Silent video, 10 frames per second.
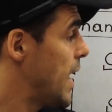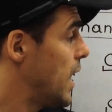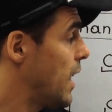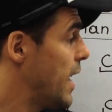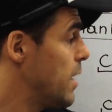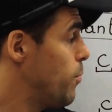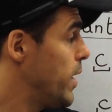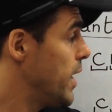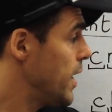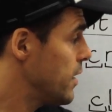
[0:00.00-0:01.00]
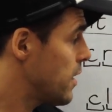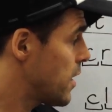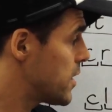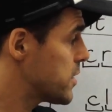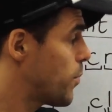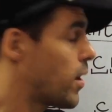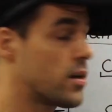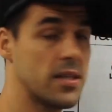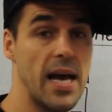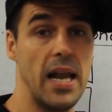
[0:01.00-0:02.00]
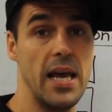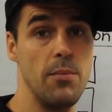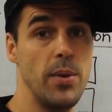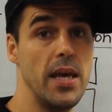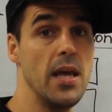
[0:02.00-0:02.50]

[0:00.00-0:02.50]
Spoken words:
LAP. The last part, LAP.